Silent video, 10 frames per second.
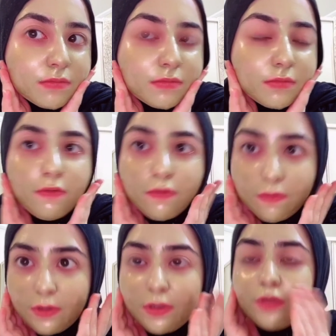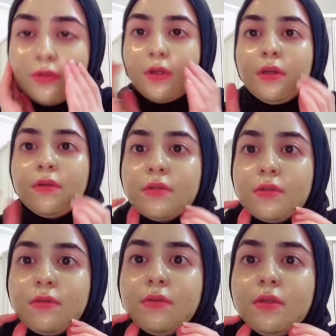very dry. I was
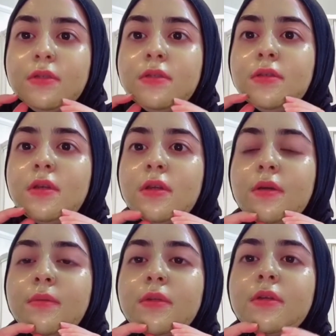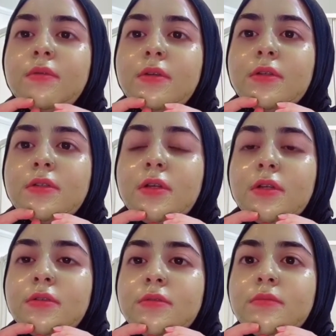too lazy to get up, and now we're gonna
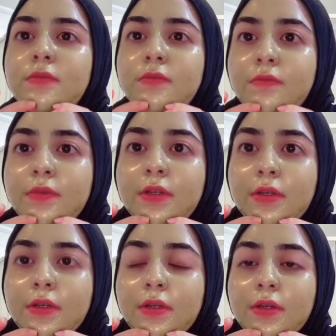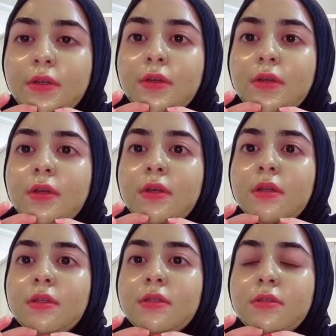try to remove it.
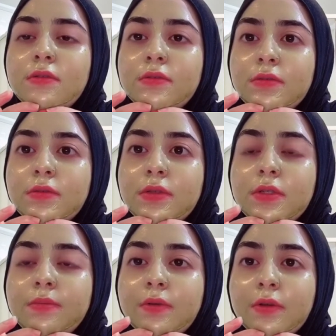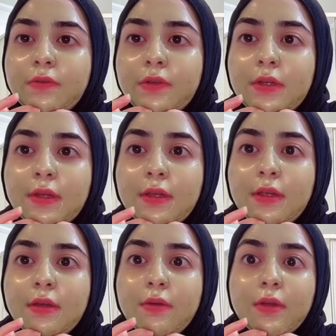Let's do this
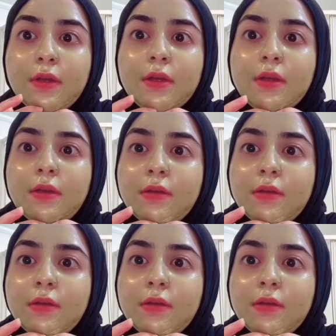perfectly. Okay,